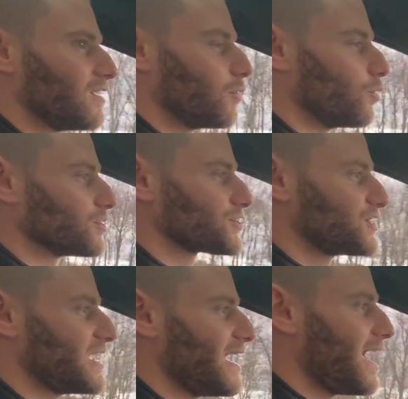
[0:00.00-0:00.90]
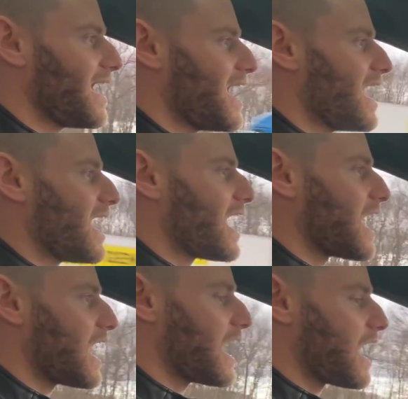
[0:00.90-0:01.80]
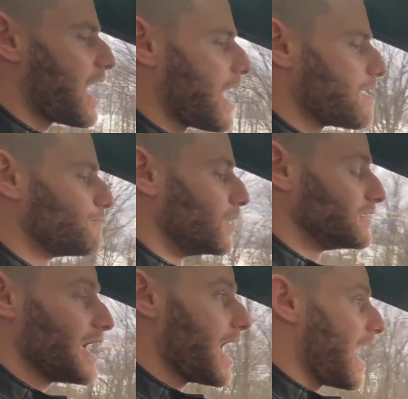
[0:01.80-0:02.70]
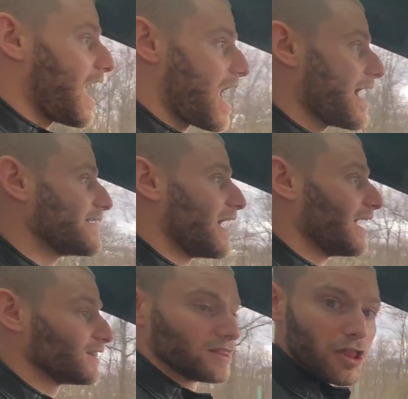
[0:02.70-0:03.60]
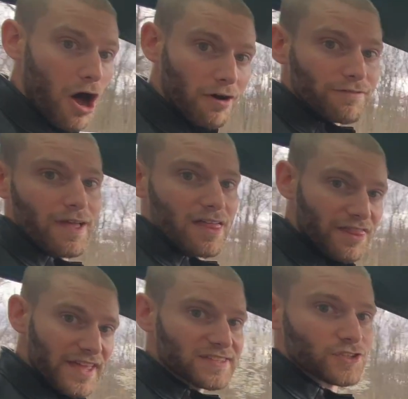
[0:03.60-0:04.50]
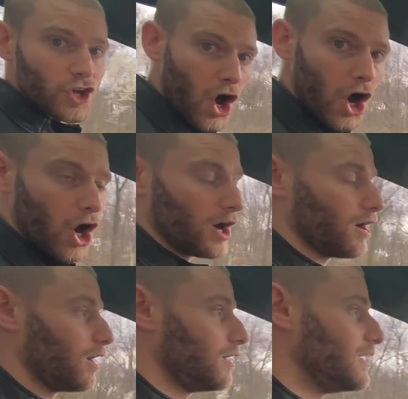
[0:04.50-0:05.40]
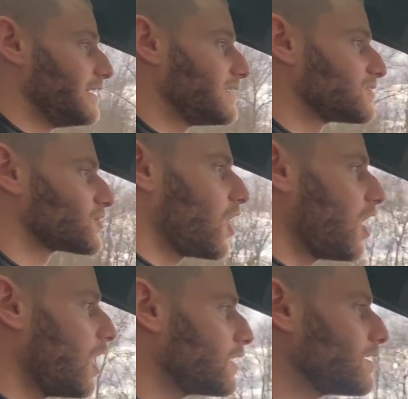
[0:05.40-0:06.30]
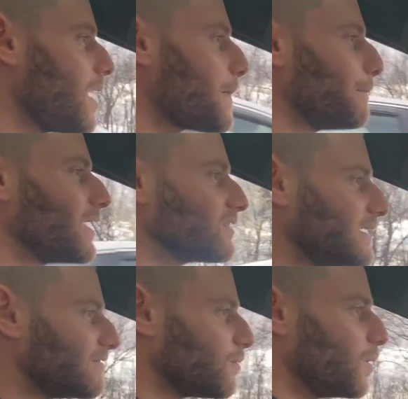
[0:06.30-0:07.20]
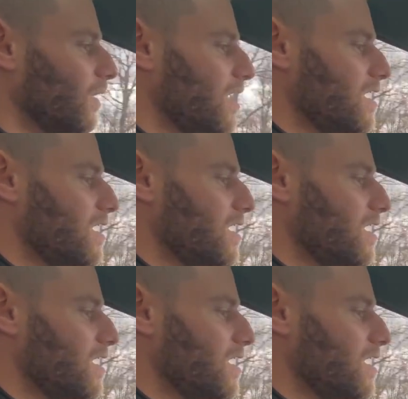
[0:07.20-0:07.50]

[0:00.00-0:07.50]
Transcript: We'll see. But yeah, I love this car. It is unbelievable.